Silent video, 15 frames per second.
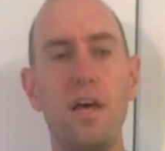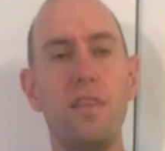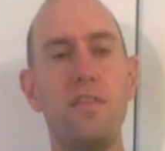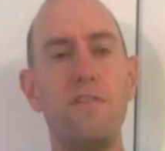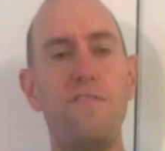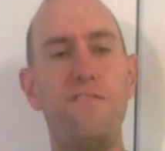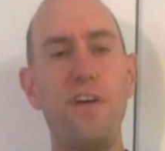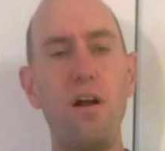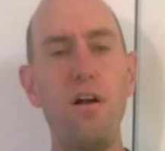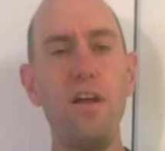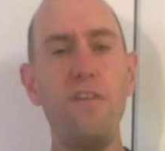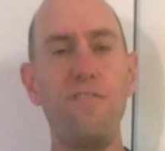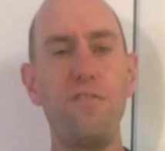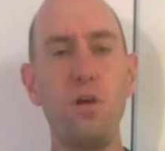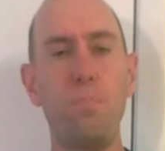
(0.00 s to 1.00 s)
The very
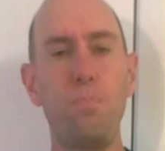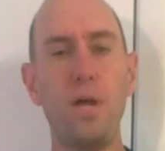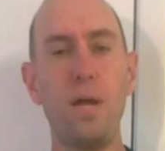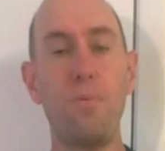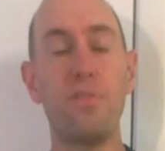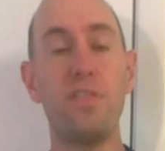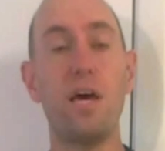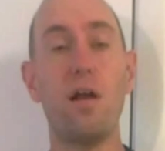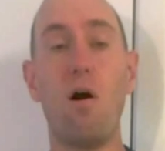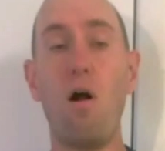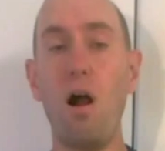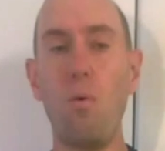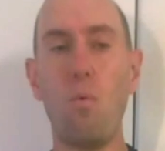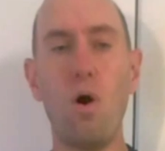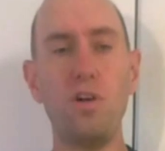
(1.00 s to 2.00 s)
few people that
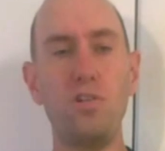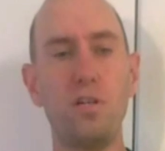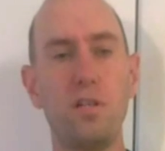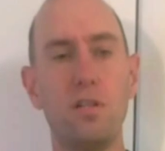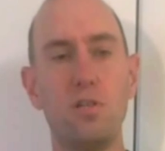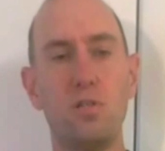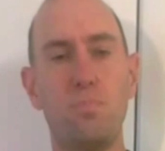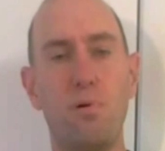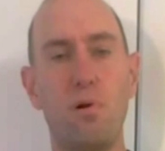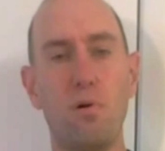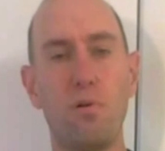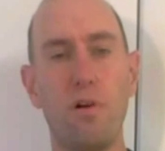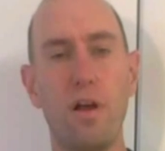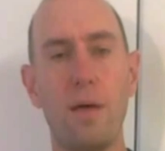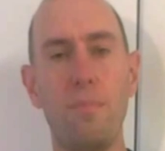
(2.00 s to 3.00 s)
are watching this
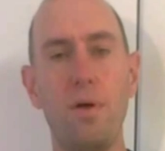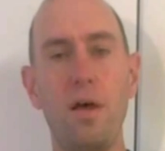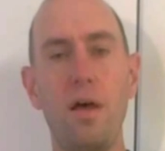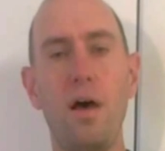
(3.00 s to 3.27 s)
program